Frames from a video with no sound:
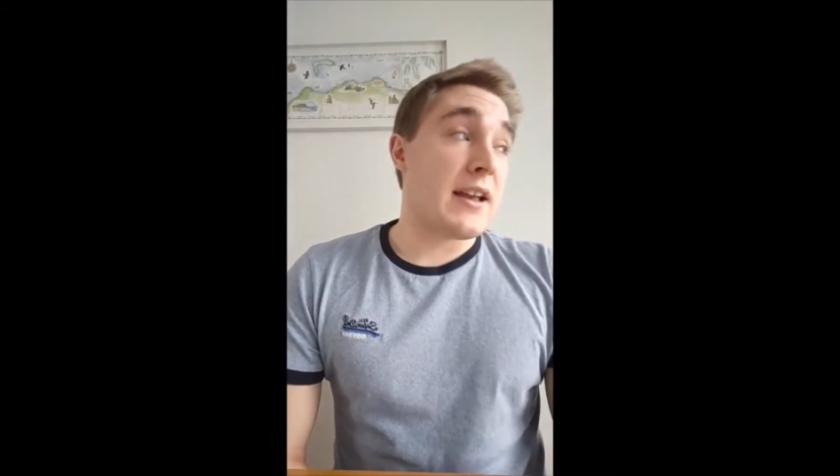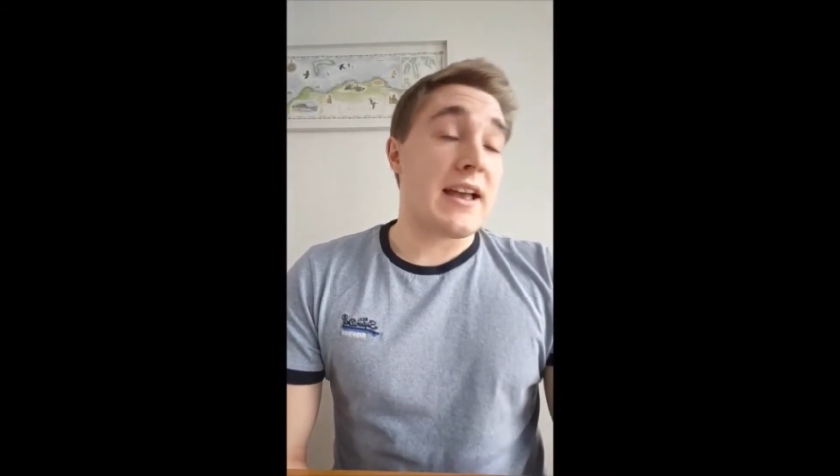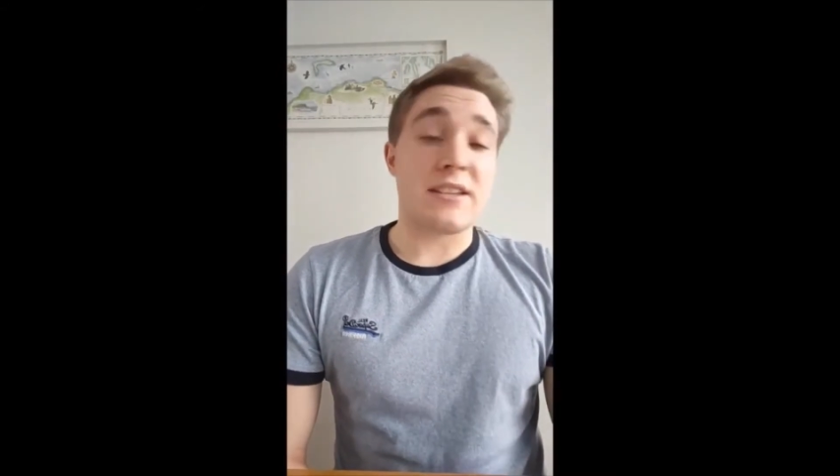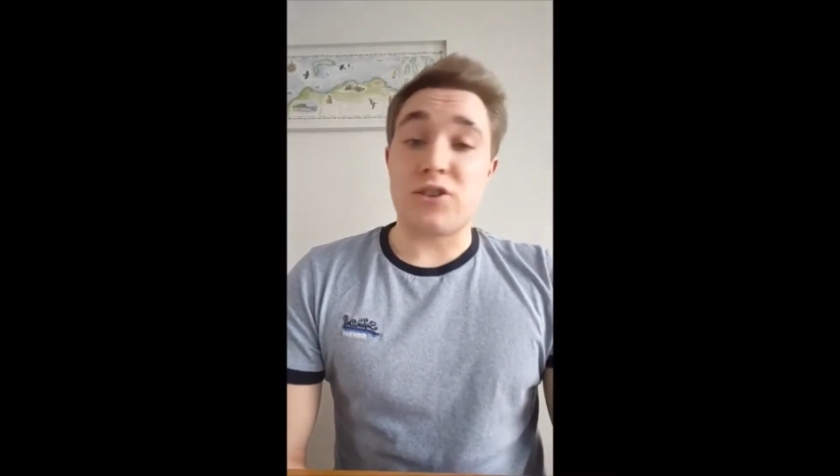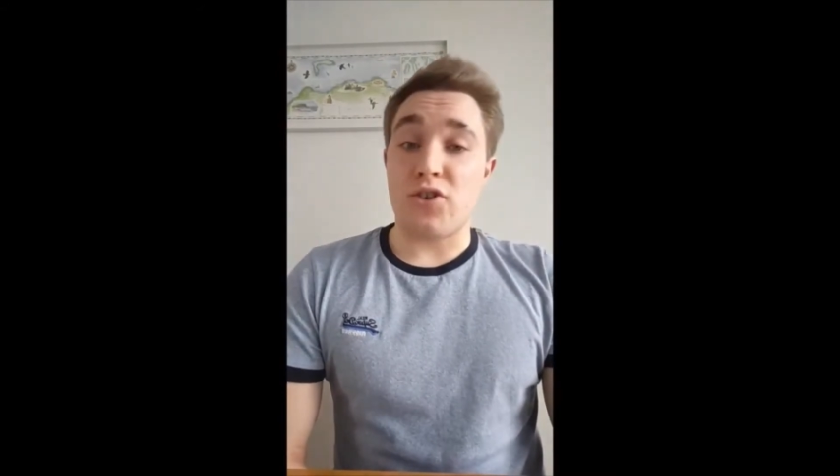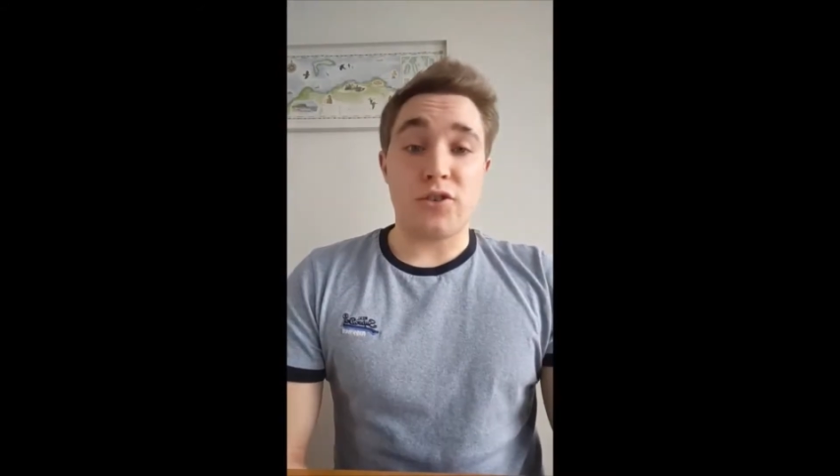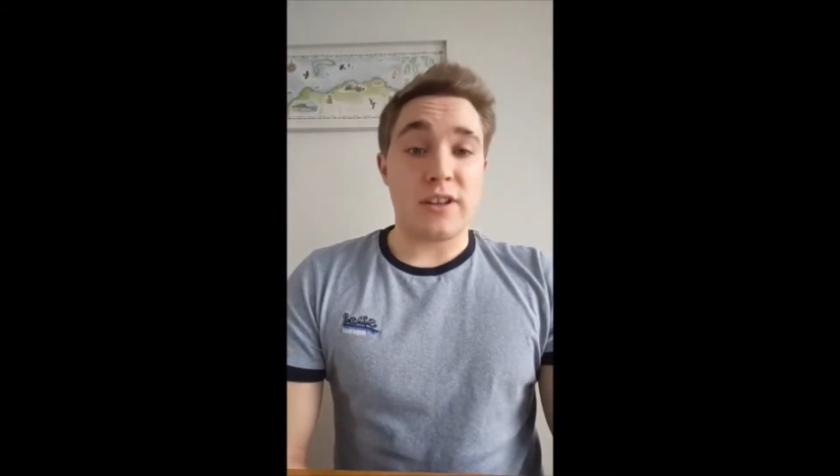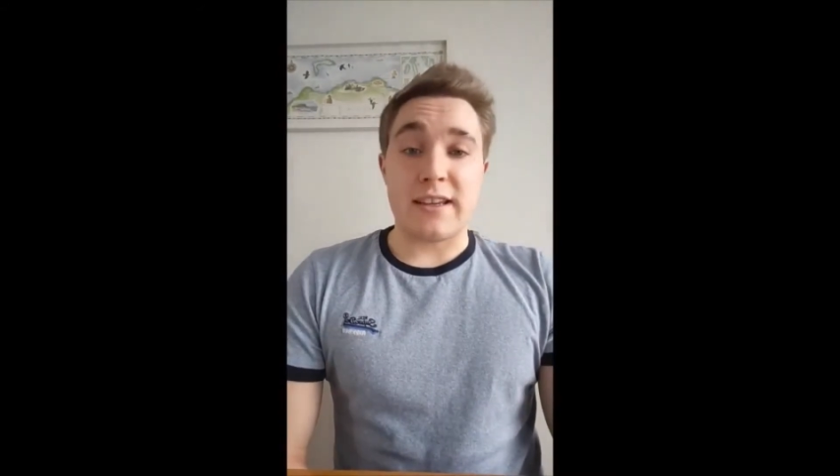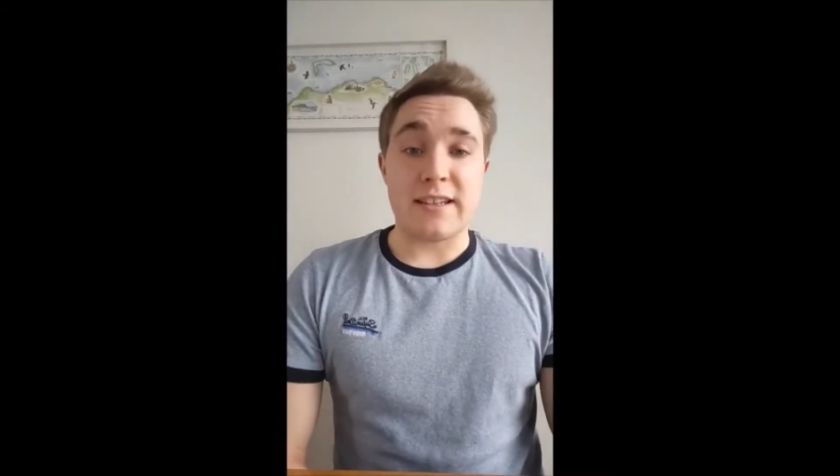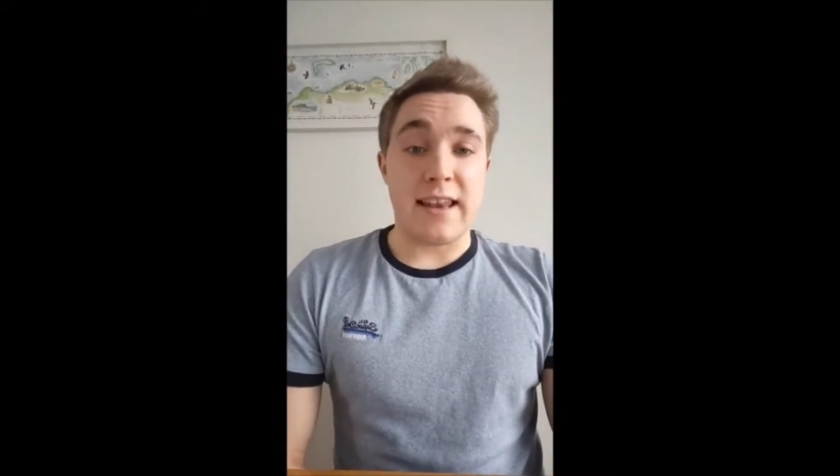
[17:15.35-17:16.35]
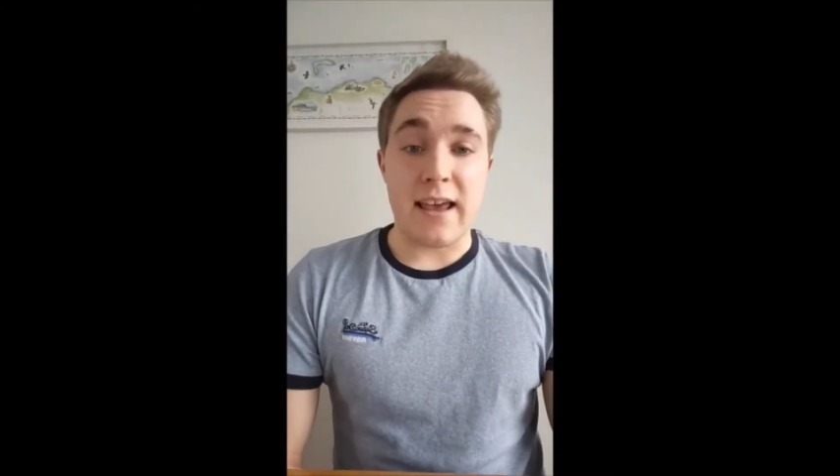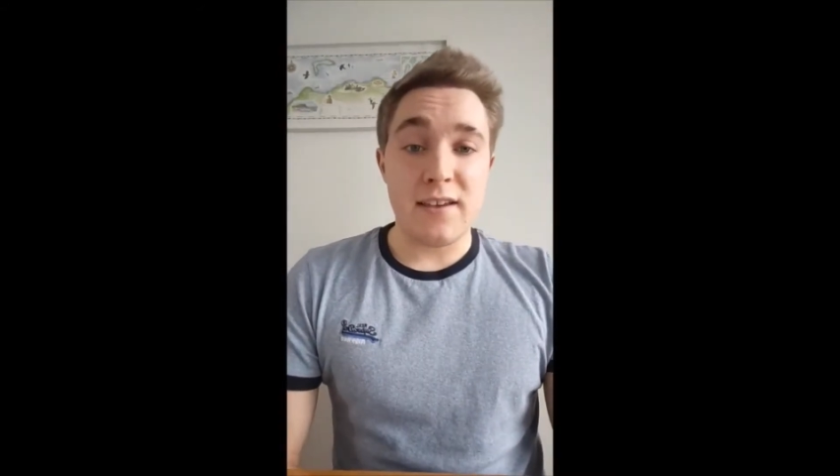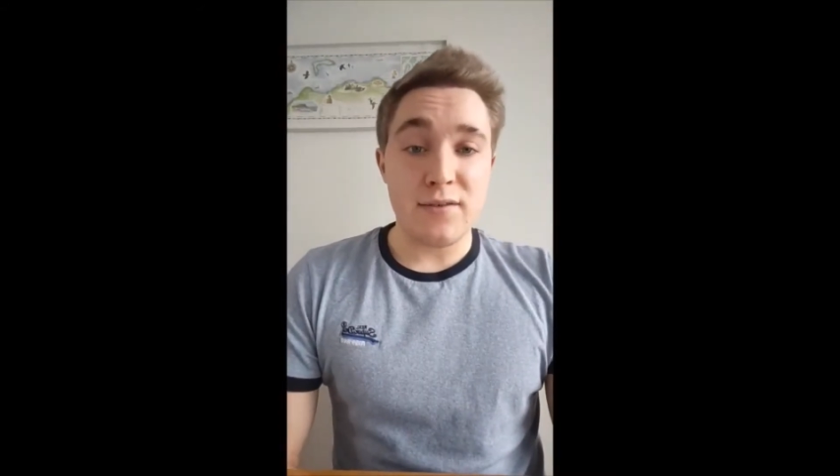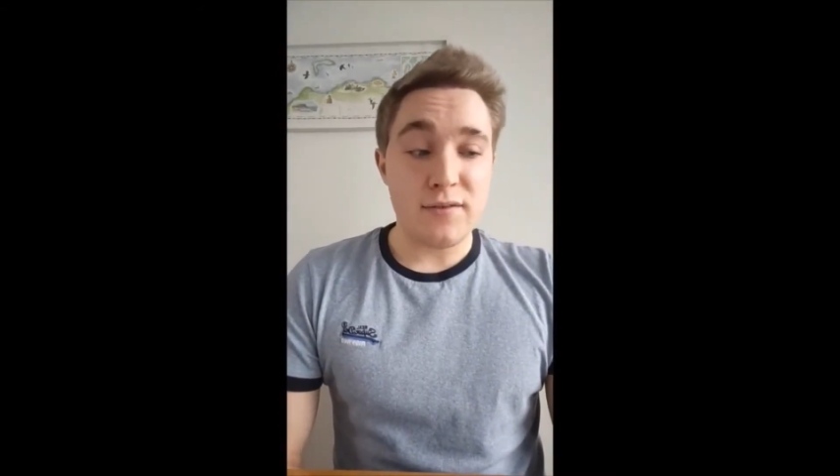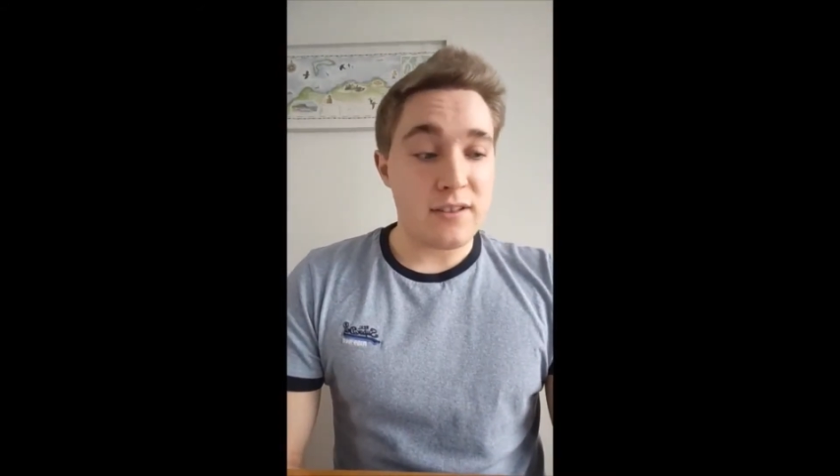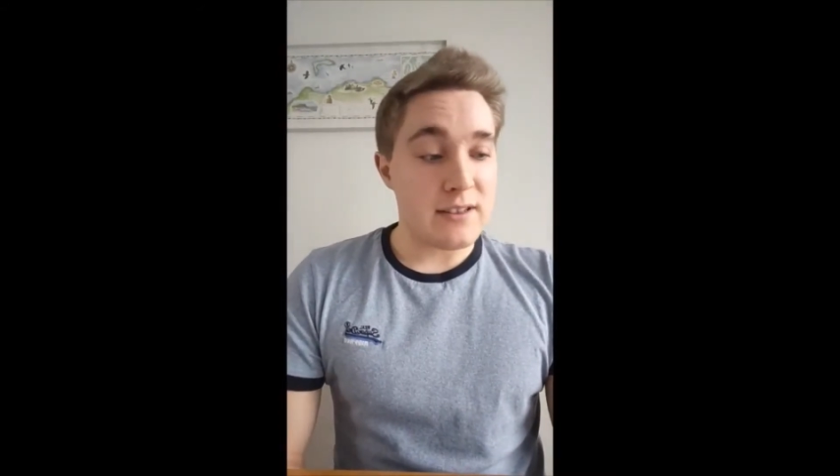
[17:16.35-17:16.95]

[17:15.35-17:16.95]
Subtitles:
is not the easy life.